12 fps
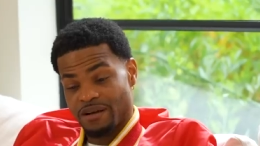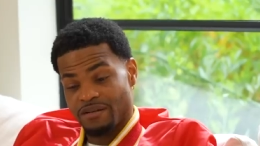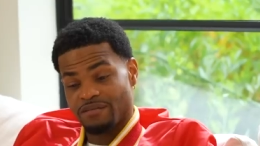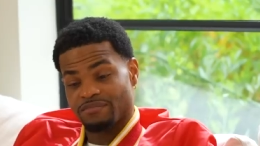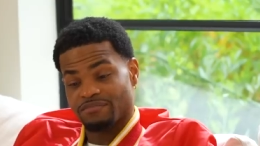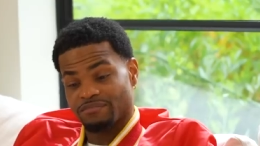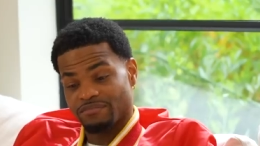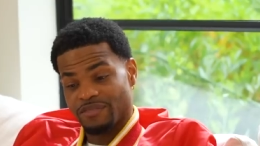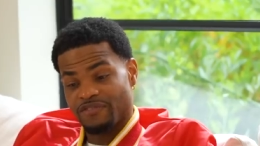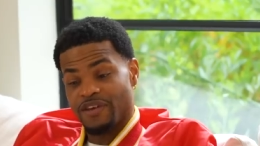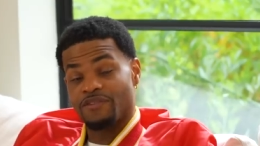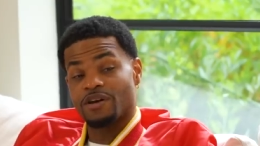Carrey.
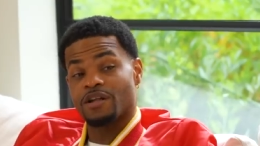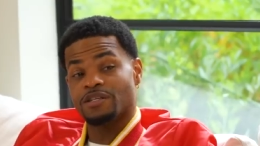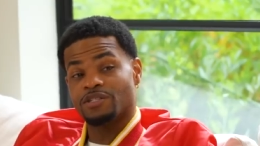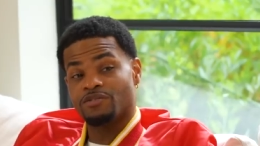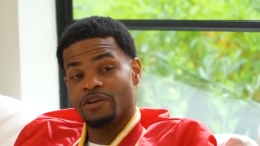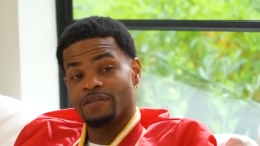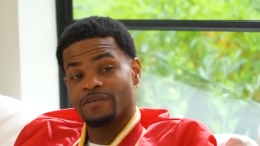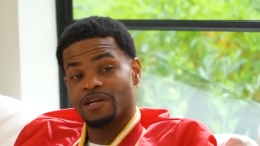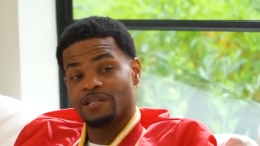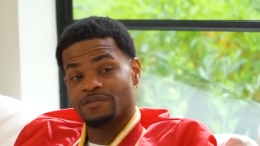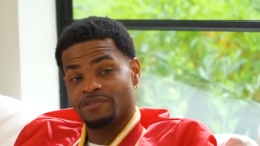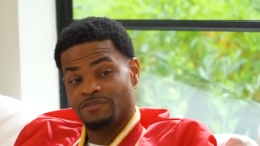Favorite color is green
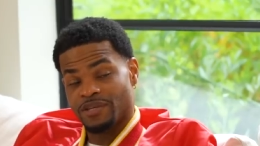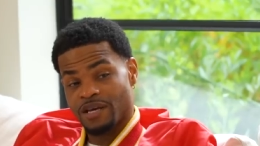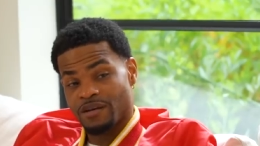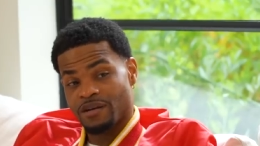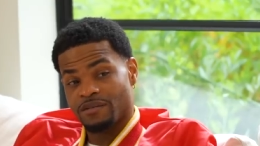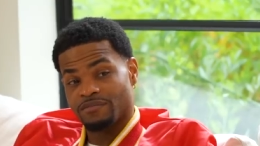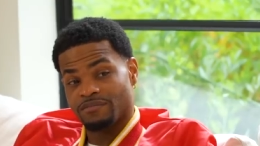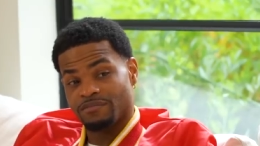because of Jim Carrey.